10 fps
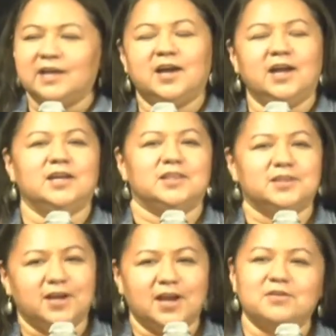I kind of
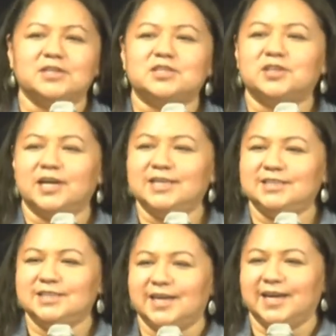thought I was
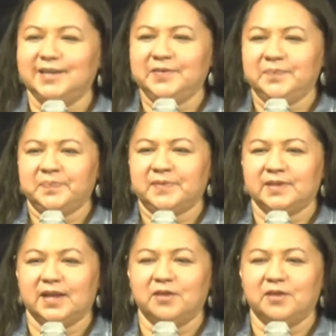crazy, eh?